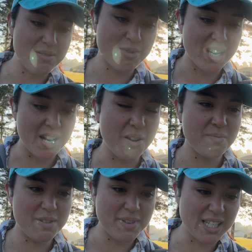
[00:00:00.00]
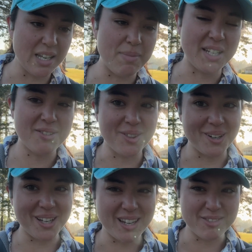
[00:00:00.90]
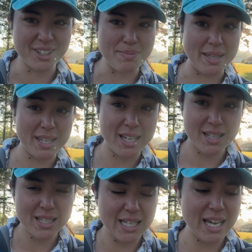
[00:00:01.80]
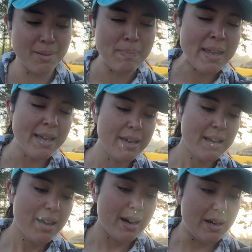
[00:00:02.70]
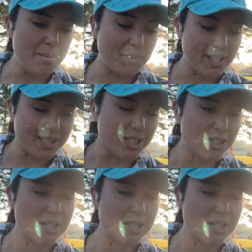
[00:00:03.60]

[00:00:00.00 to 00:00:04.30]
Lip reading: morning, hoping to be done by 2:30 and really beat the heat of the day. Because yesterday